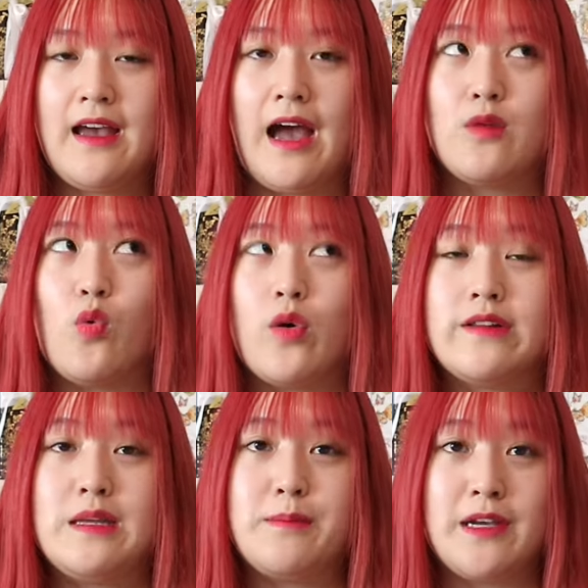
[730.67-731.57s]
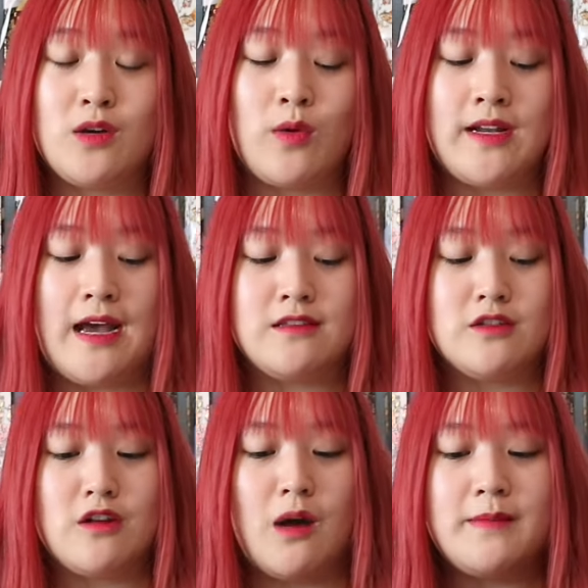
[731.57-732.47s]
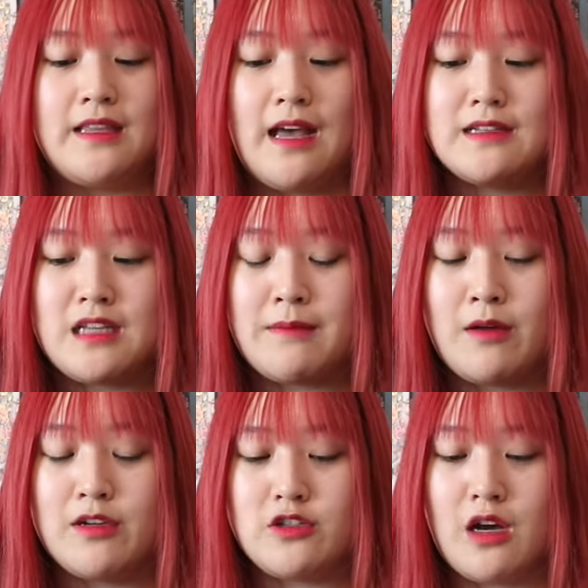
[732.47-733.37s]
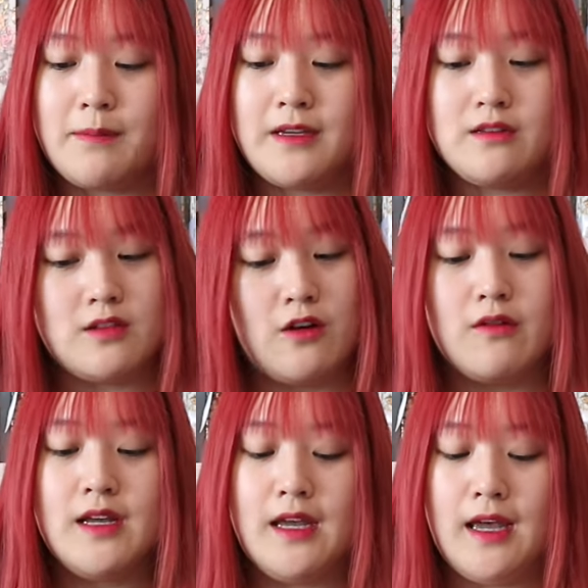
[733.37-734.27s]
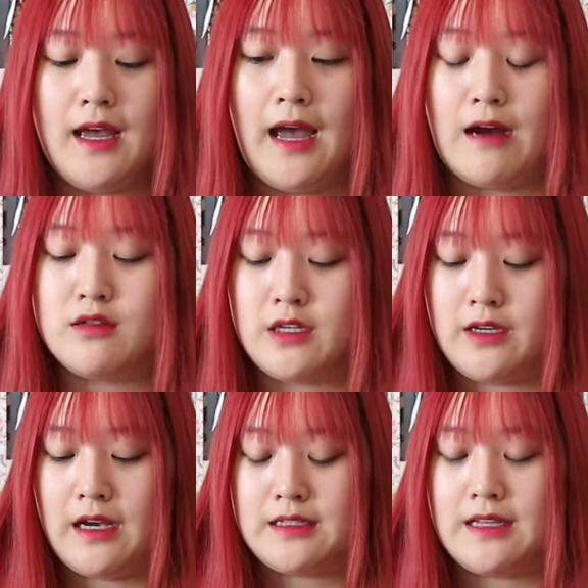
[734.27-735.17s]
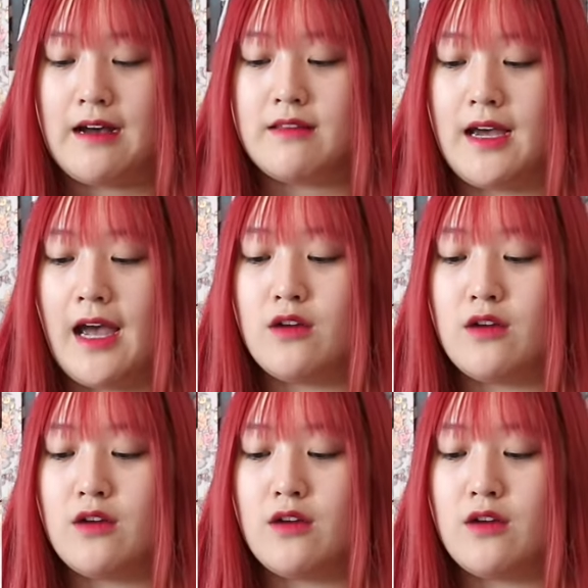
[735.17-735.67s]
I wore the pink one as a top the last time I went shopping so I will tell you guys now that I